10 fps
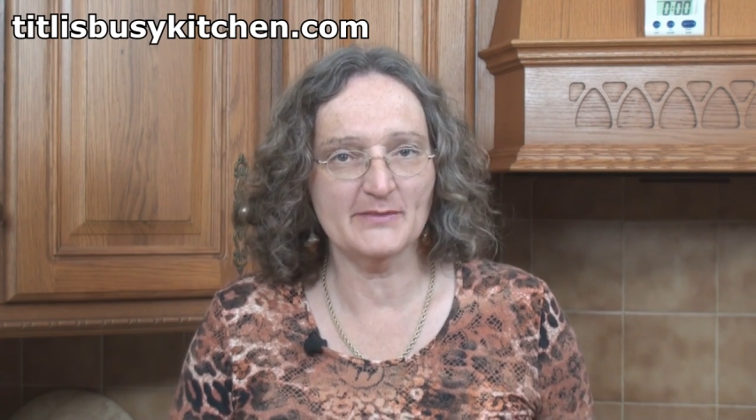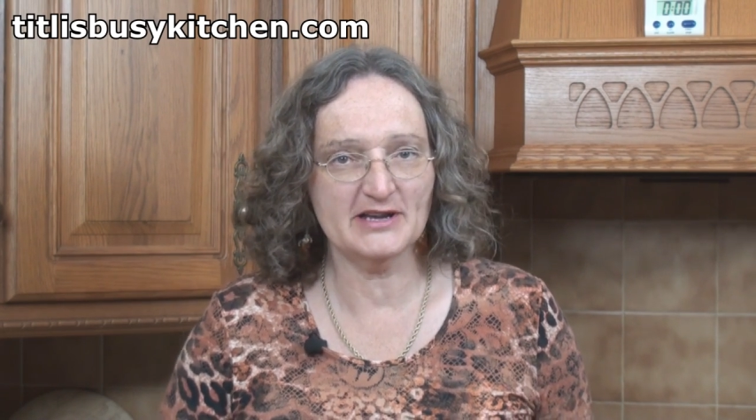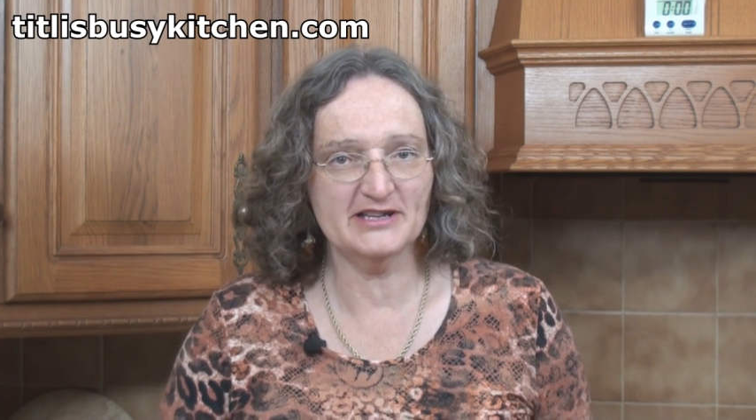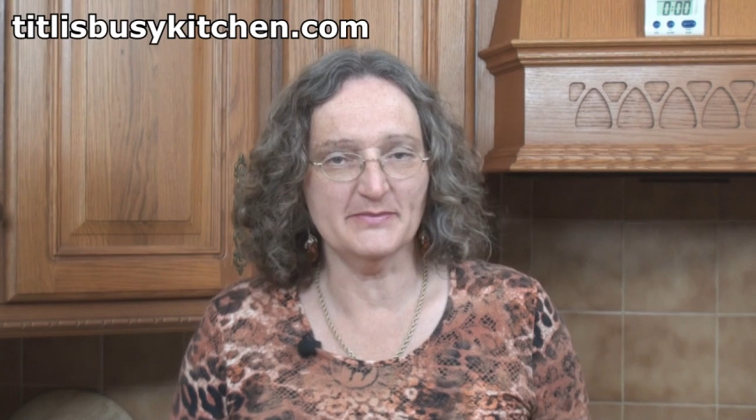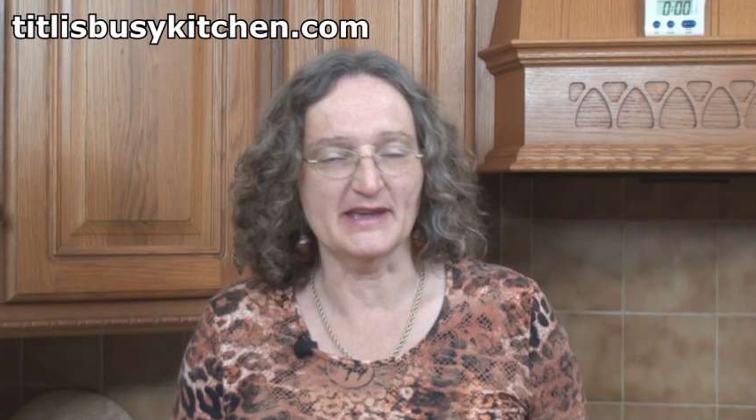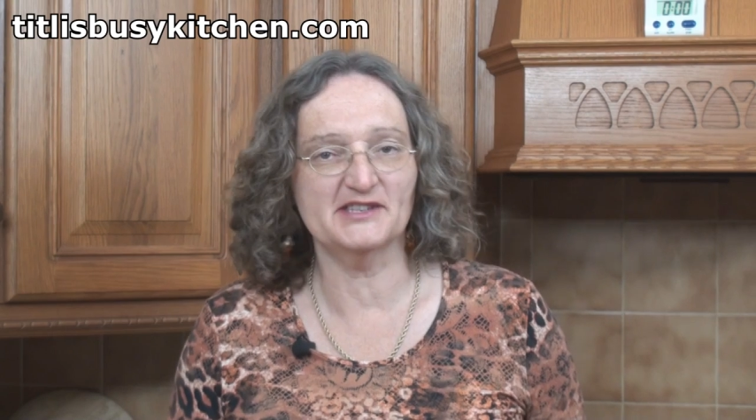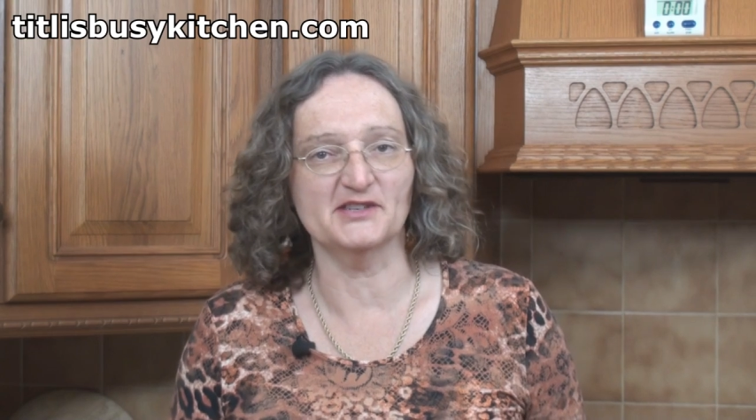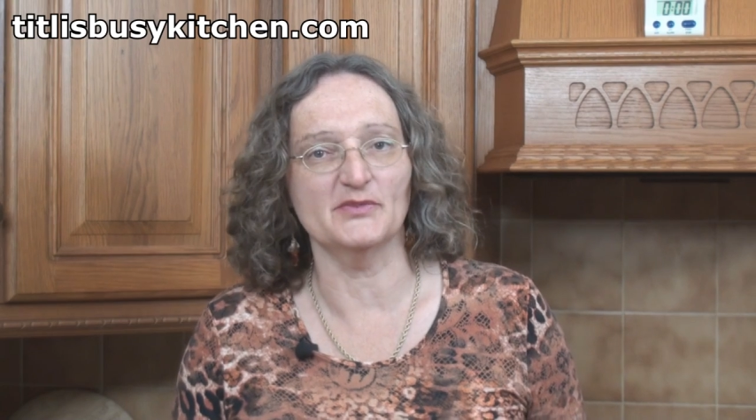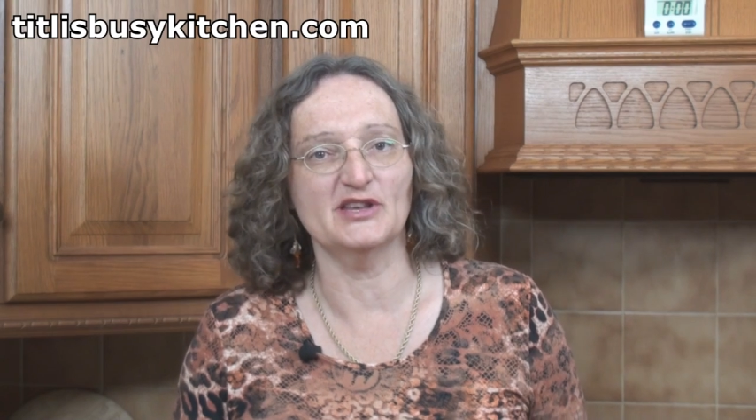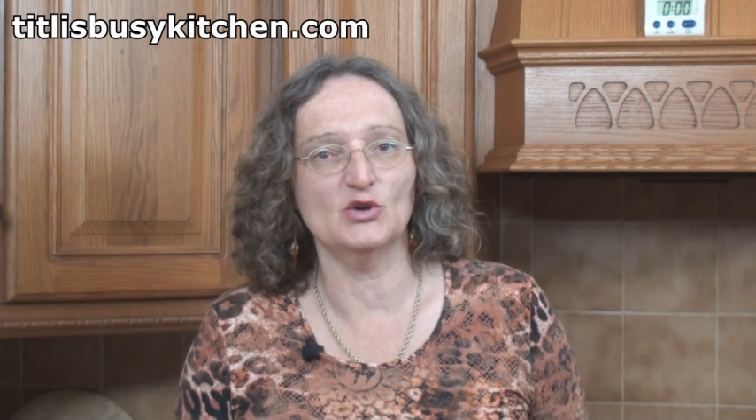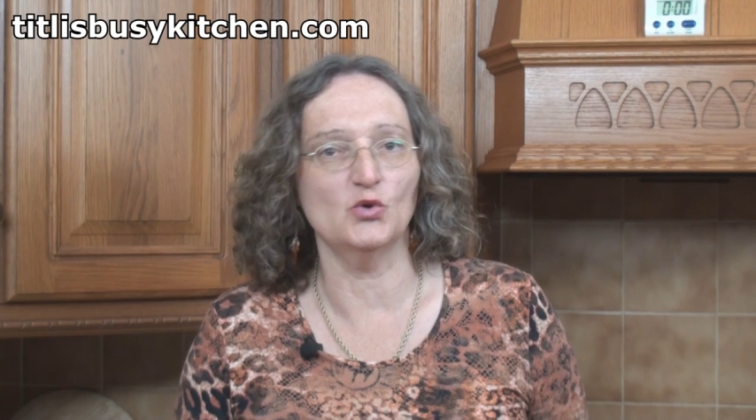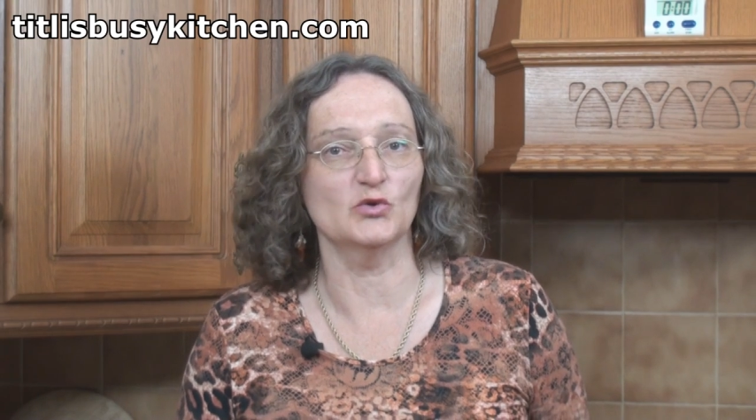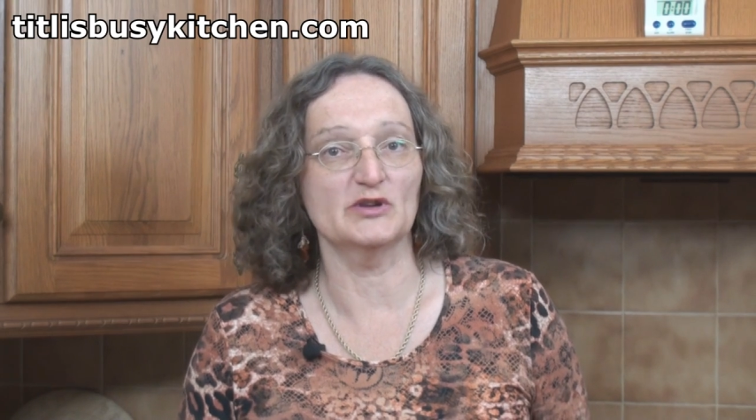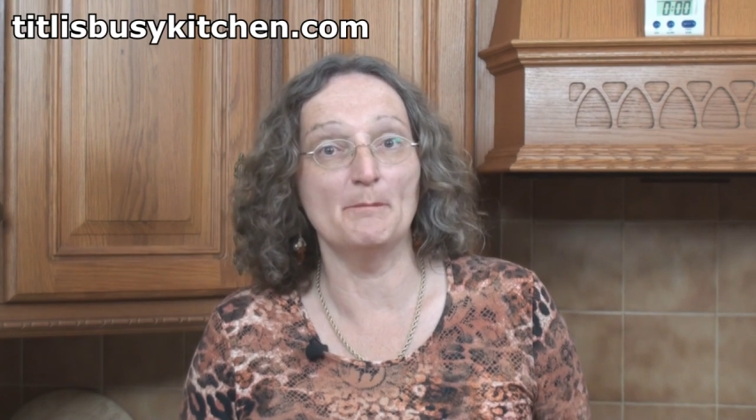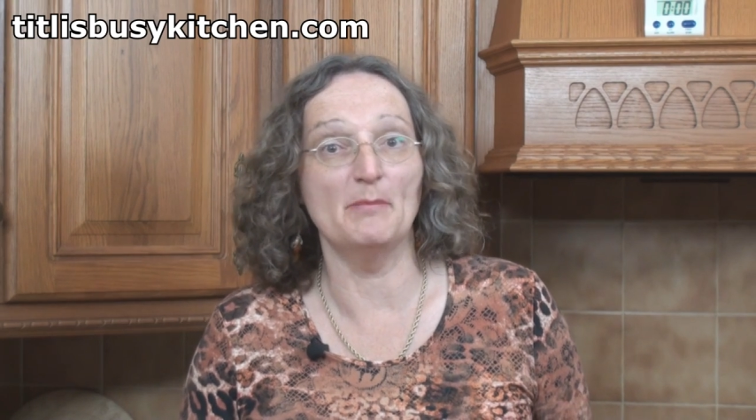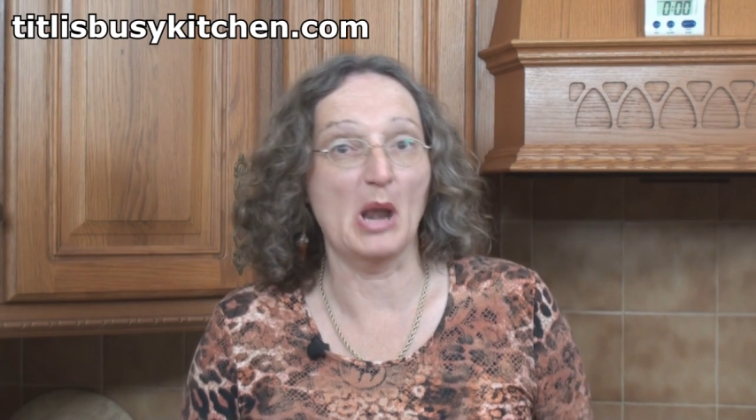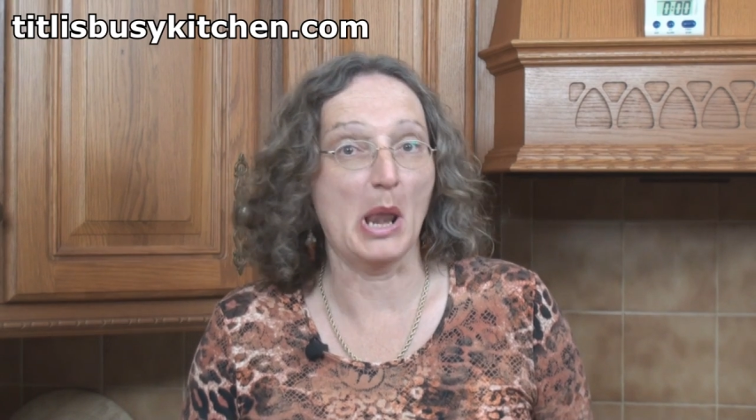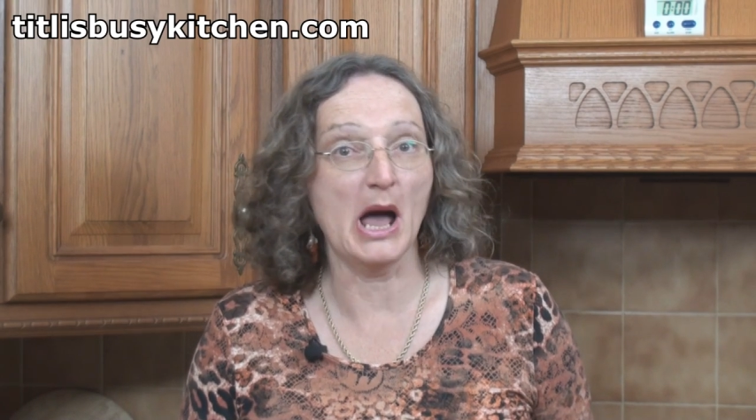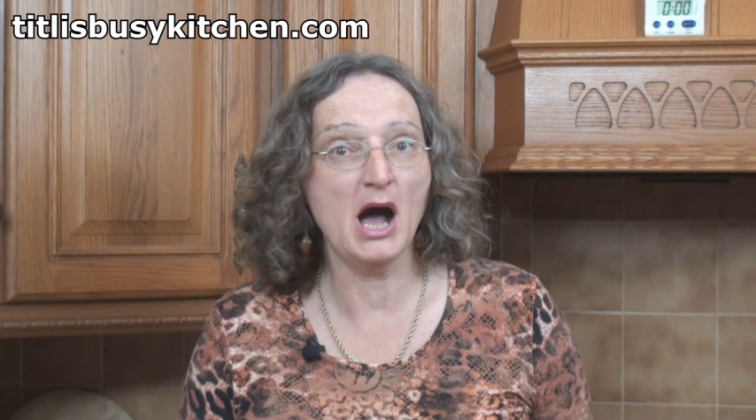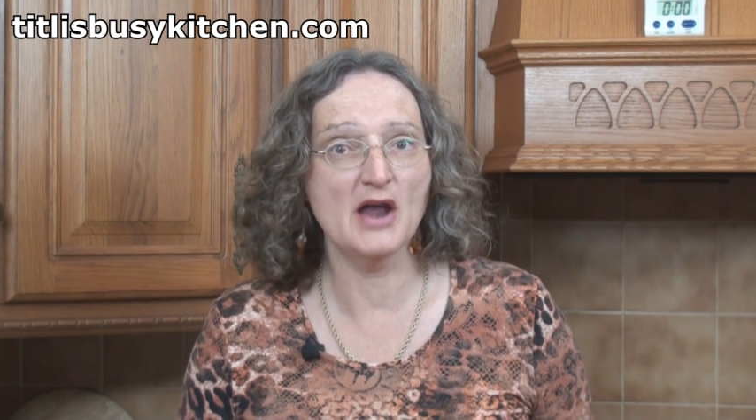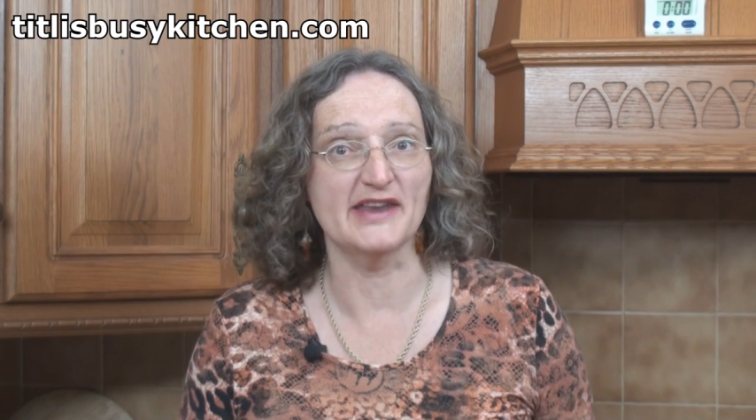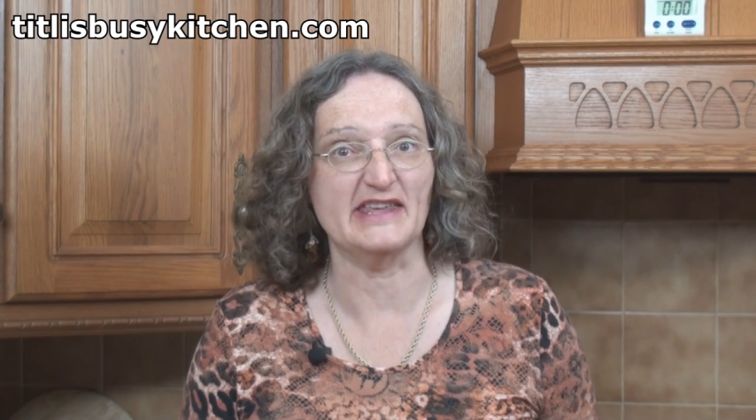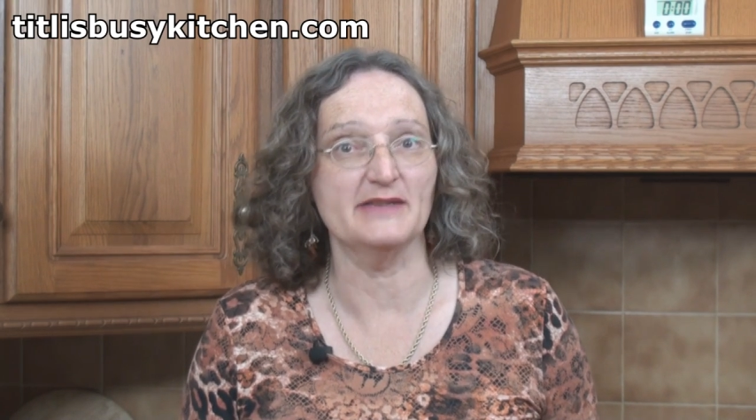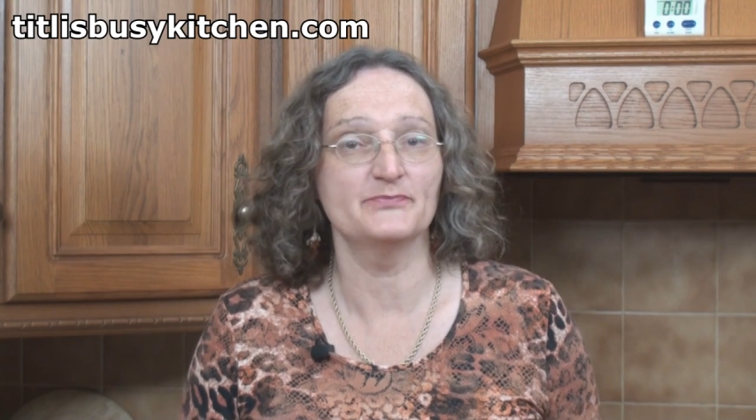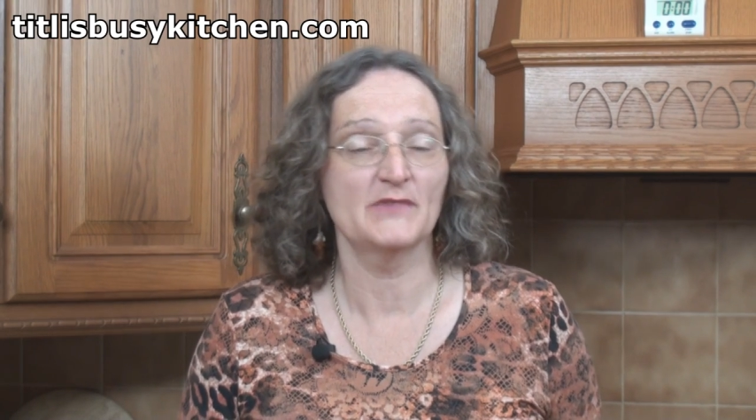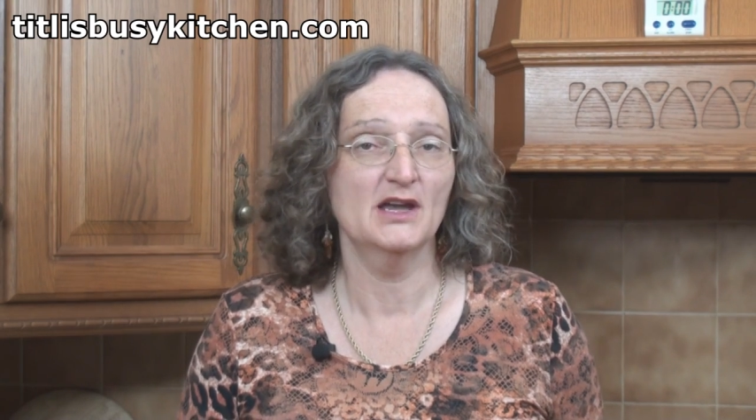I'm going to make something called Bolani,